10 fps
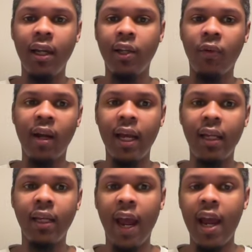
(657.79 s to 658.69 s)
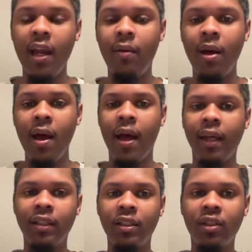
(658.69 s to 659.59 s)
and great at the game. And
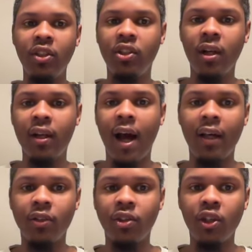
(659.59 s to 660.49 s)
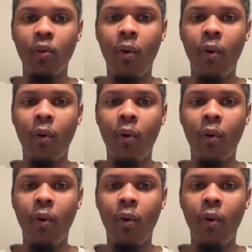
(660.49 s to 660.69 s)
since these young guys are still